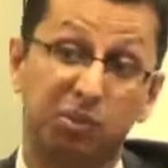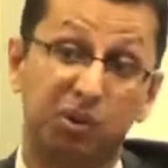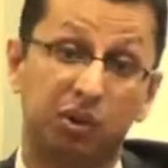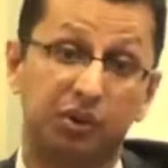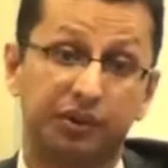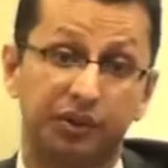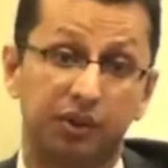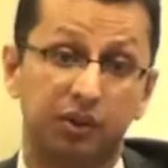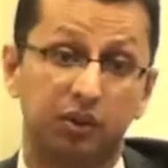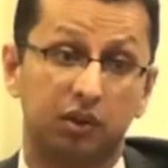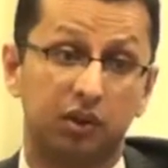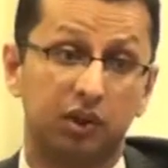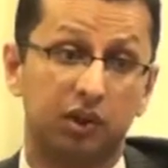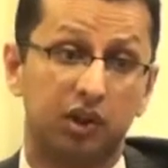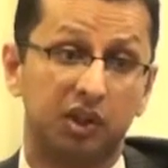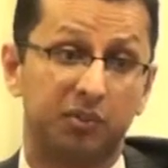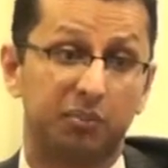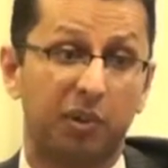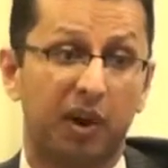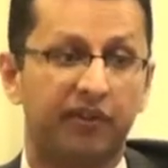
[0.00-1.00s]
important.
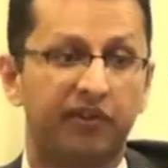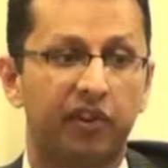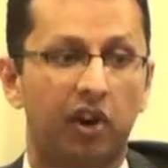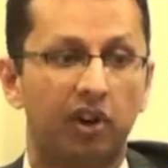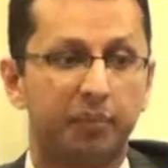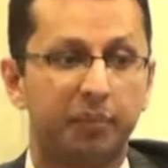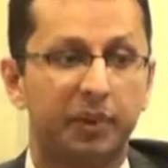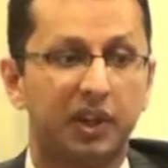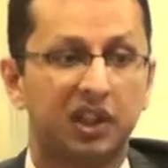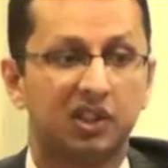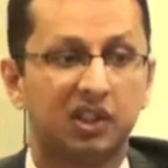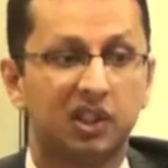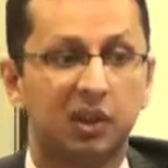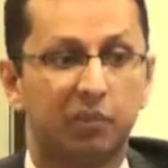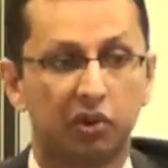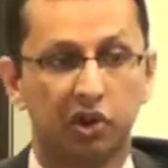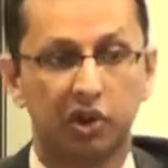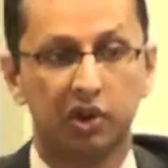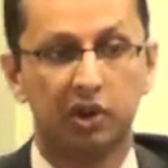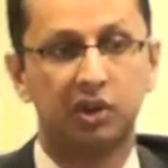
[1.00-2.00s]
It's by far the biggest
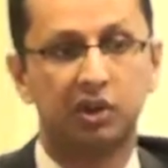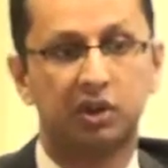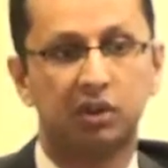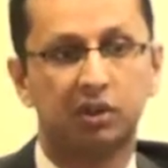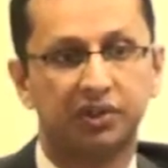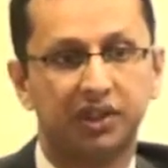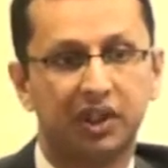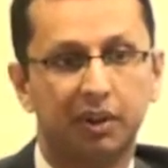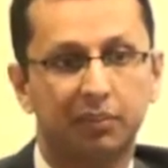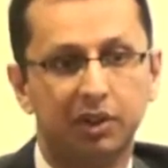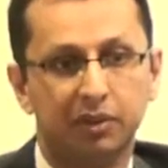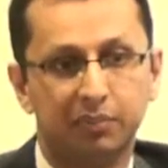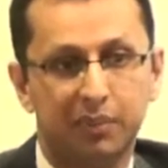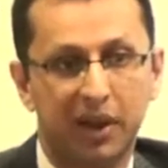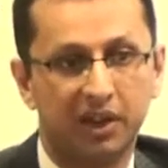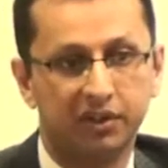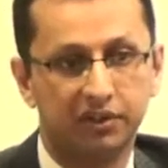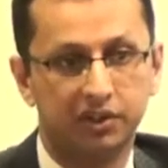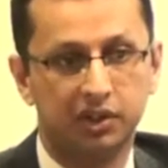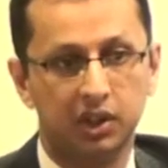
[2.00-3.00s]
number on an insurance company's
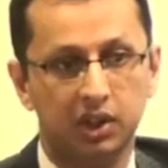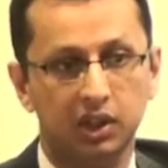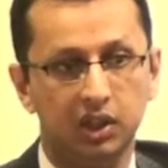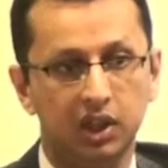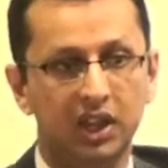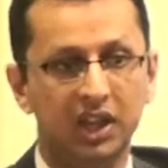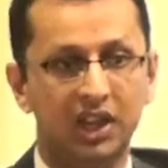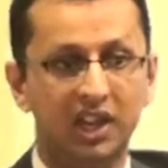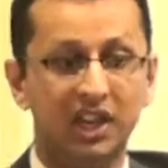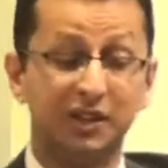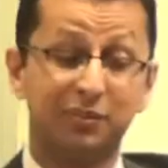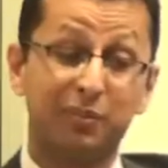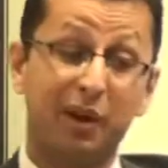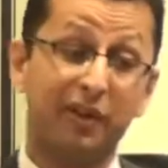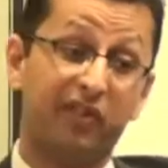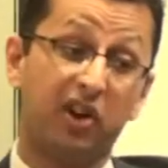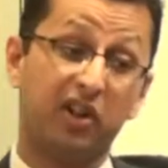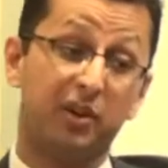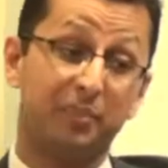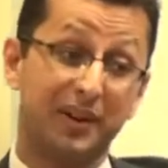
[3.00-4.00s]
balance sheet. It's
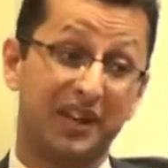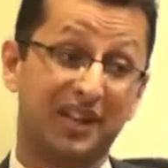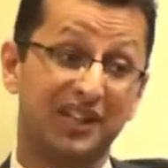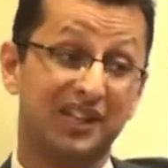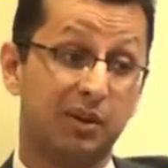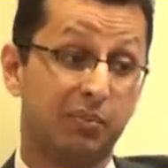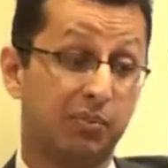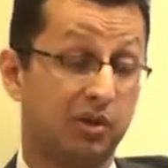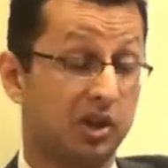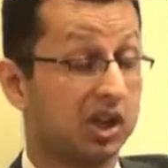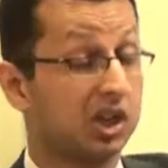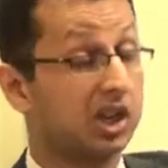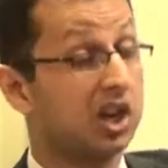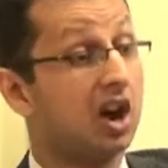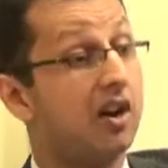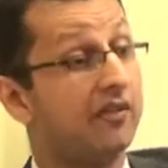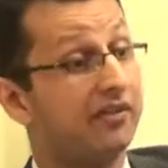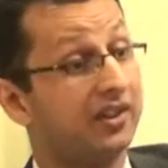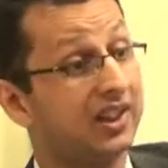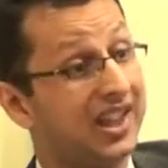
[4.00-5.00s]
by far the biggest number on the
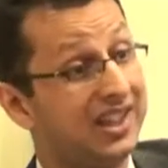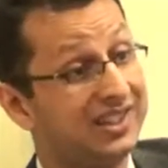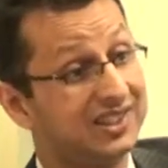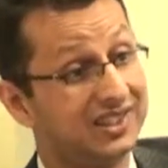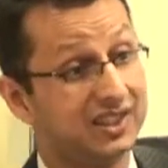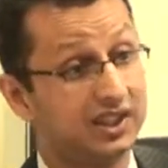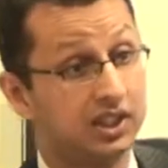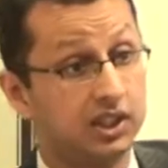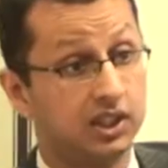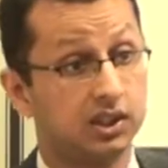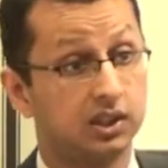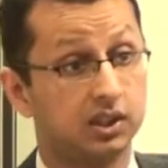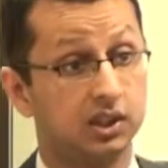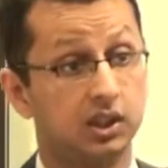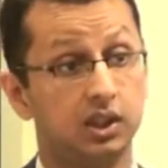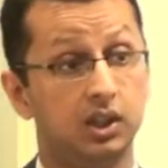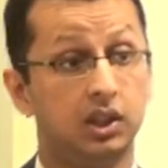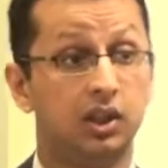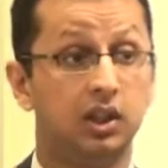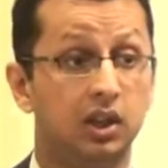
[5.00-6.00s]
Takaful entity's
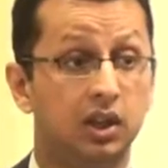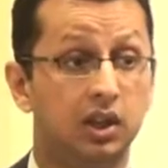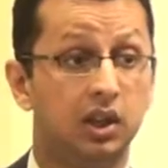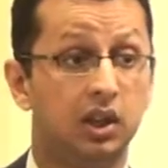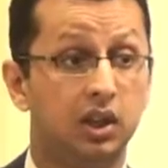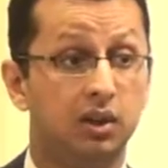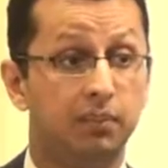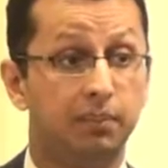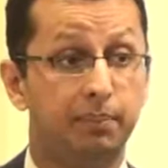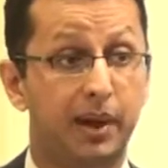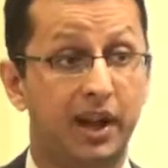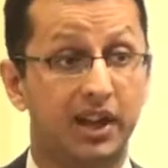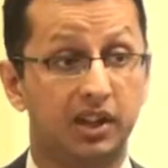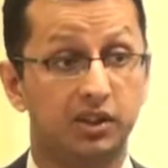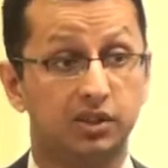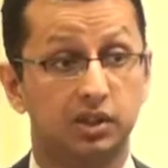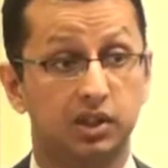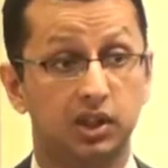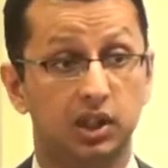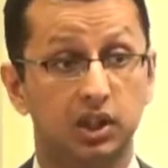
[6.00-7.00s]

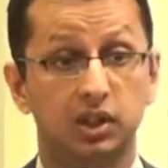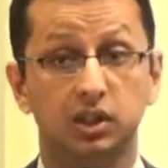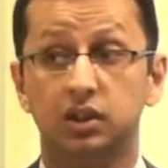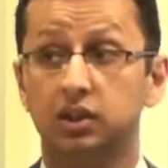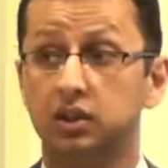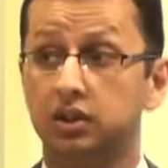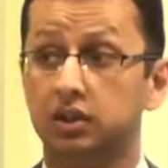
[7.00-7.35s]
balance sheet.